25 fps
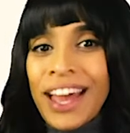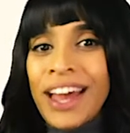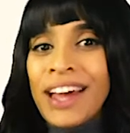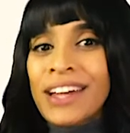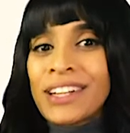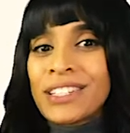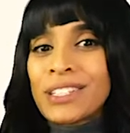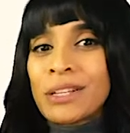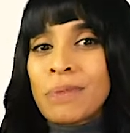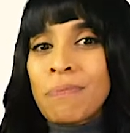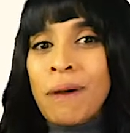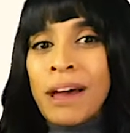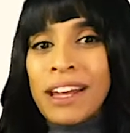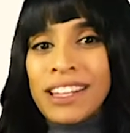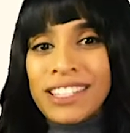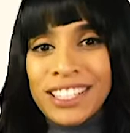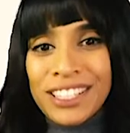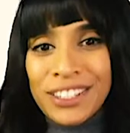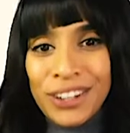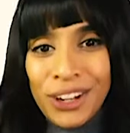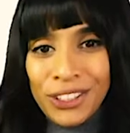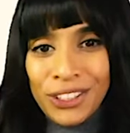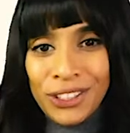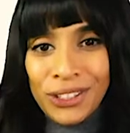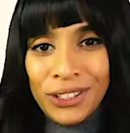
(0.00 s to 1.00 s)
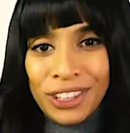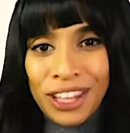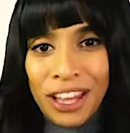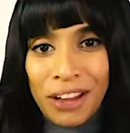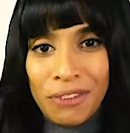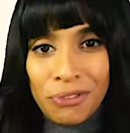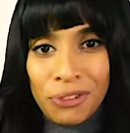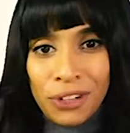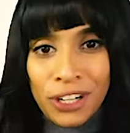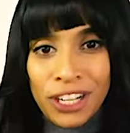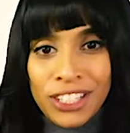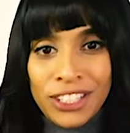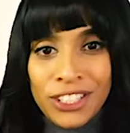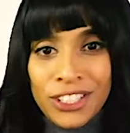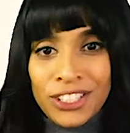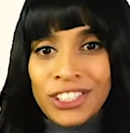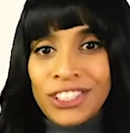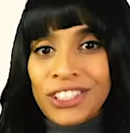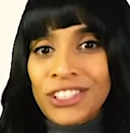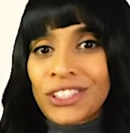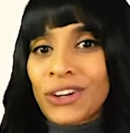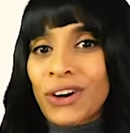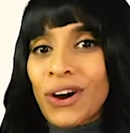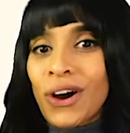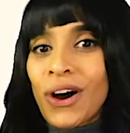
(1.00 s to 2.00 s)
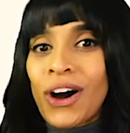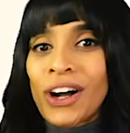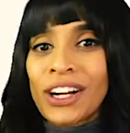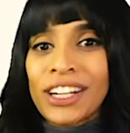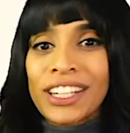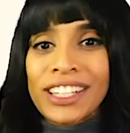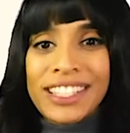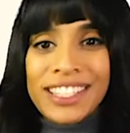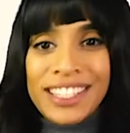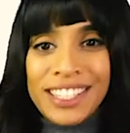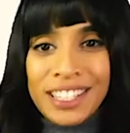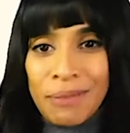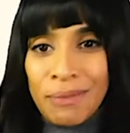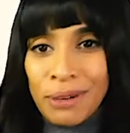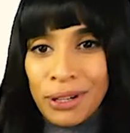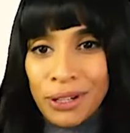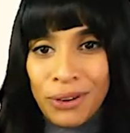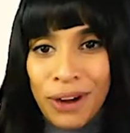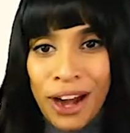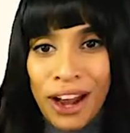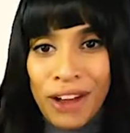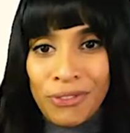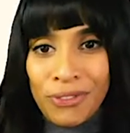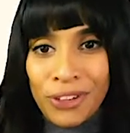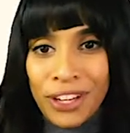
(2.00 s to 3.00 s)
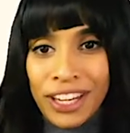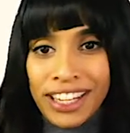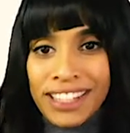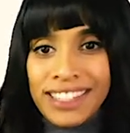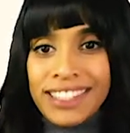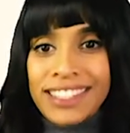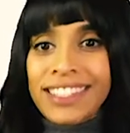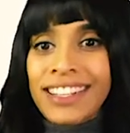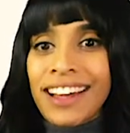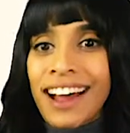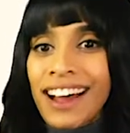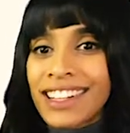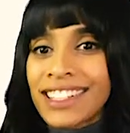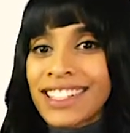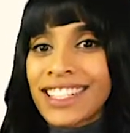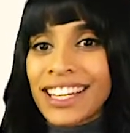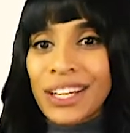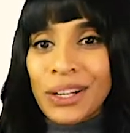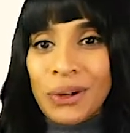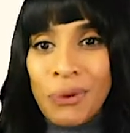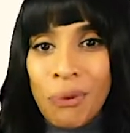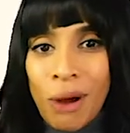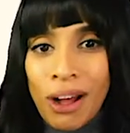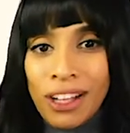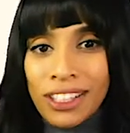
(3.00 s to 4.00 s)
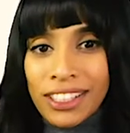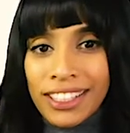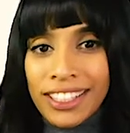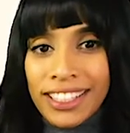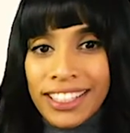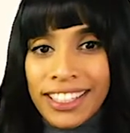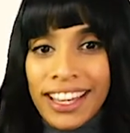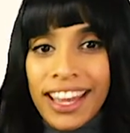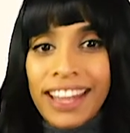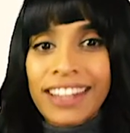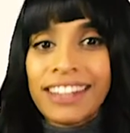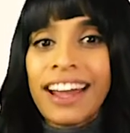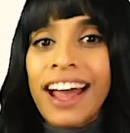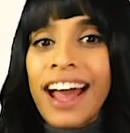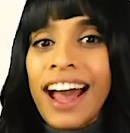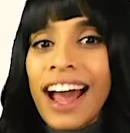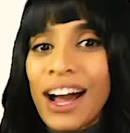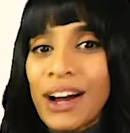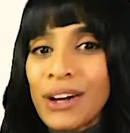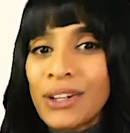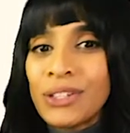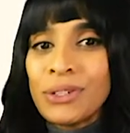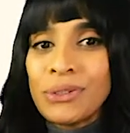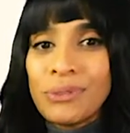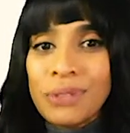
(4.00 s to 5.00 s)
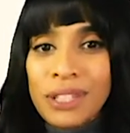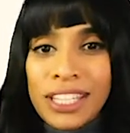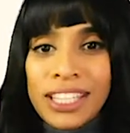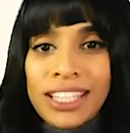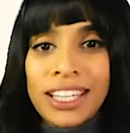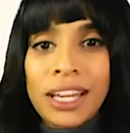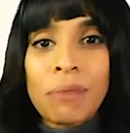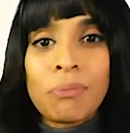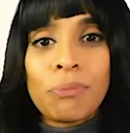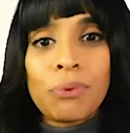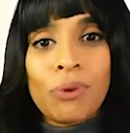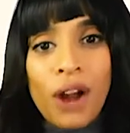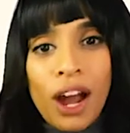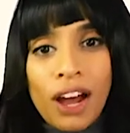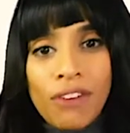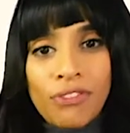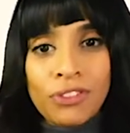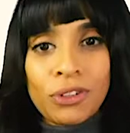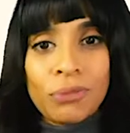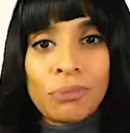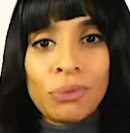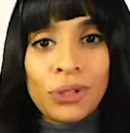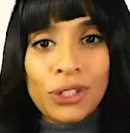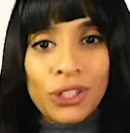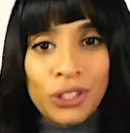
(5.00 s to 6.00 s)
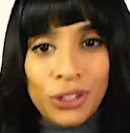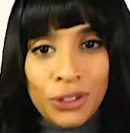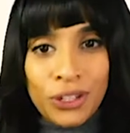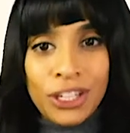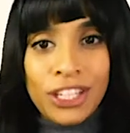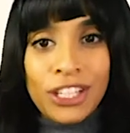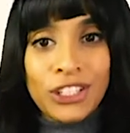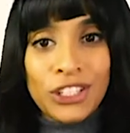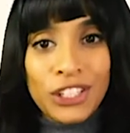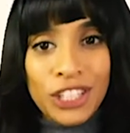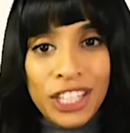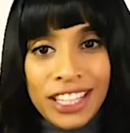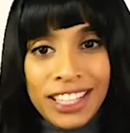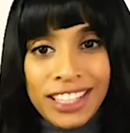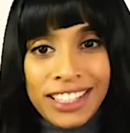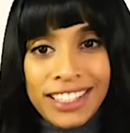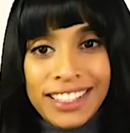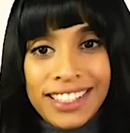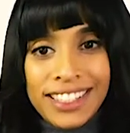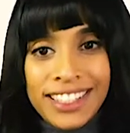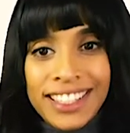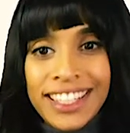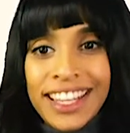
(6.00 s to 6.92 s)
Depending on your leverage, your audience demographics, content quality, and how unique and profitable your niche is,